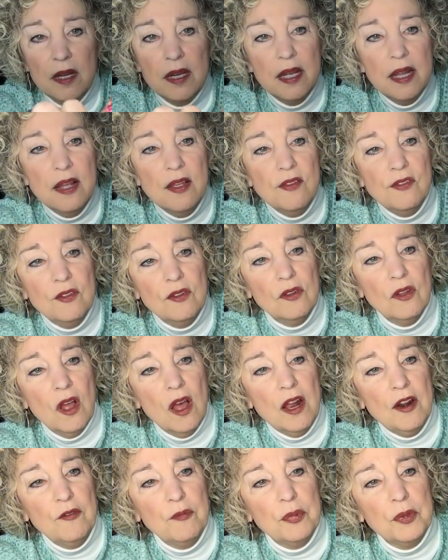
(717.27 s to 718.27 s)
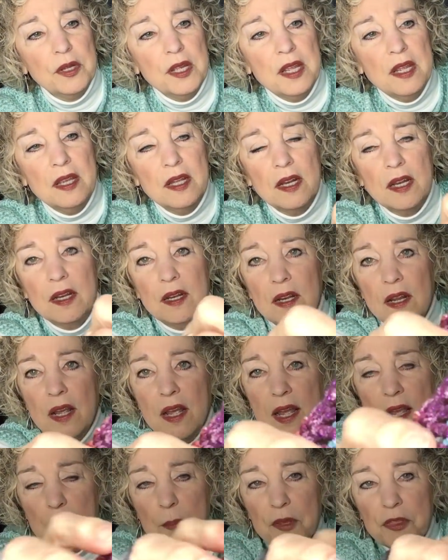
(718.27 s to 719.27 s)
it has a lot of bling in it,
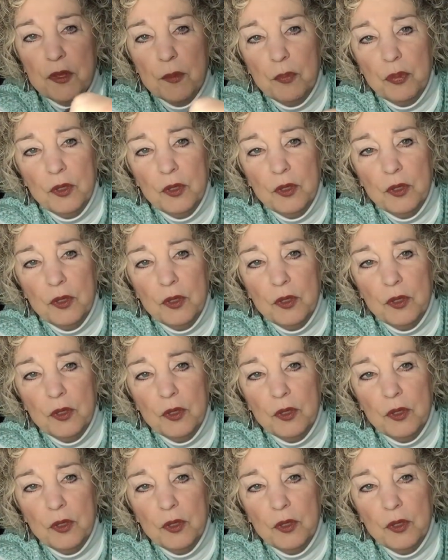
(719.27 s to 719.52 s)
but the